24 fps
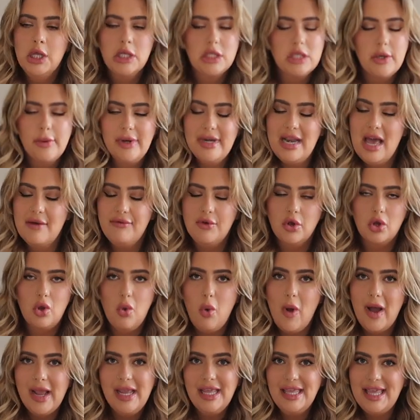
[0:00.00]
so I never
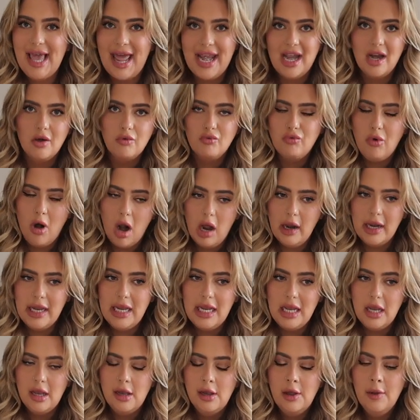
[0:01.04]
quite get it
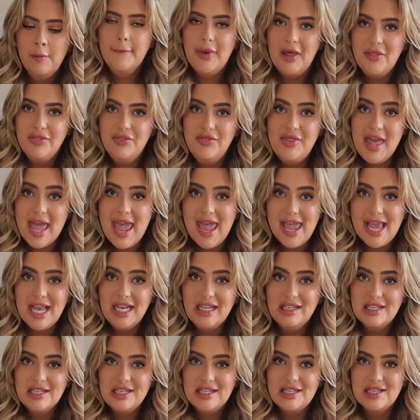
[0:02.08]
right. But
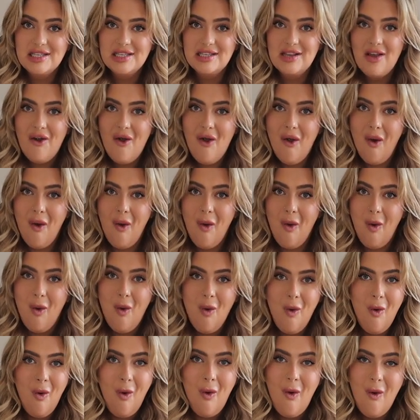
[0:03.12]
this,
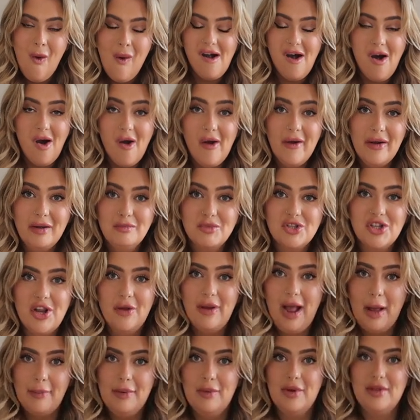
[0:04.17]
oh, I'm so
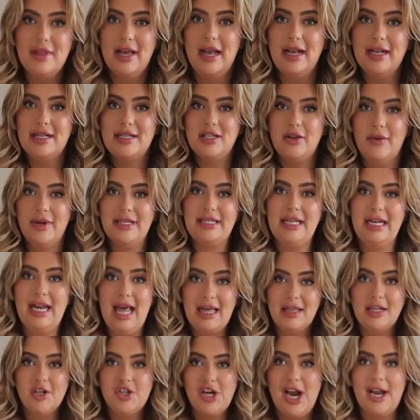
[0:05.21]
happy with this. So it's a
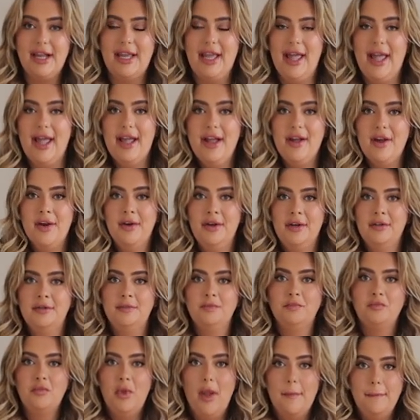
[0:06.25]
leather jacket,
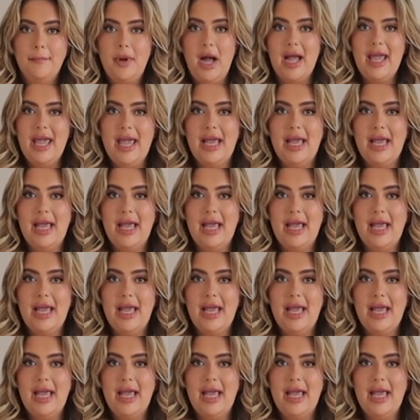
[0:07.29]
but